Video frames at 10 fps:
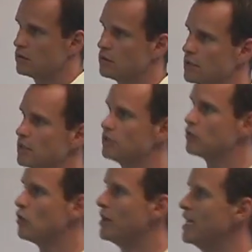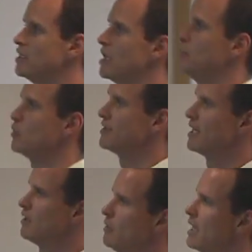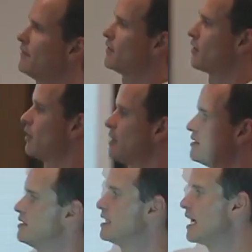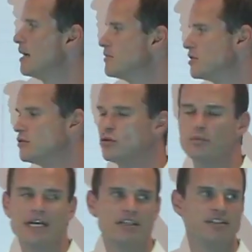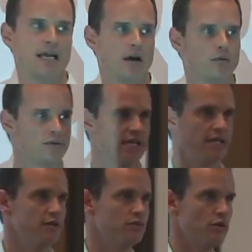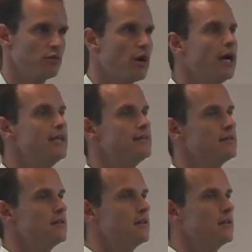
And control page up will take you left across the tabs. Control page down will take you to the right.